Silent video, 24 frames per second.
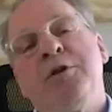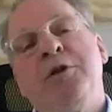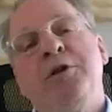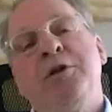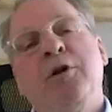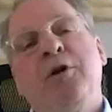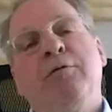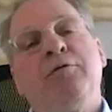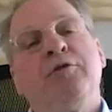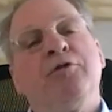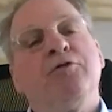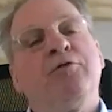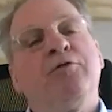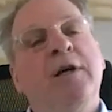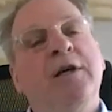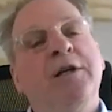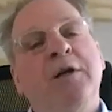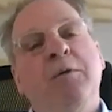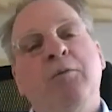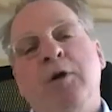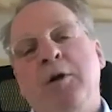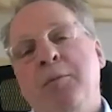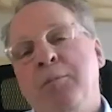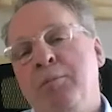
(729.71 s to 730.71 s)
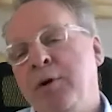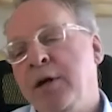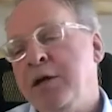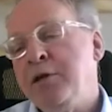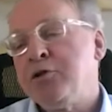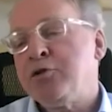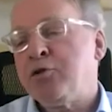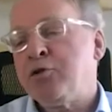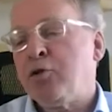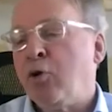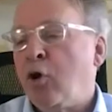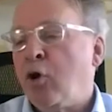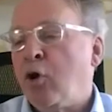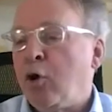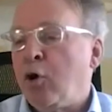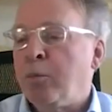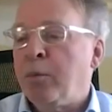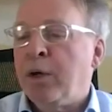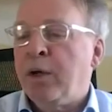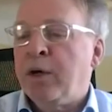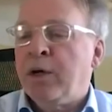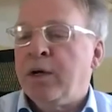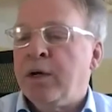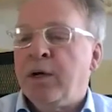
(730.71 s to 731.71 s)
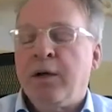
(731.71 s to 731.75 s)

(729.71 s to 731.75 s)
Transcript: in the office, right? They want to brainstorm,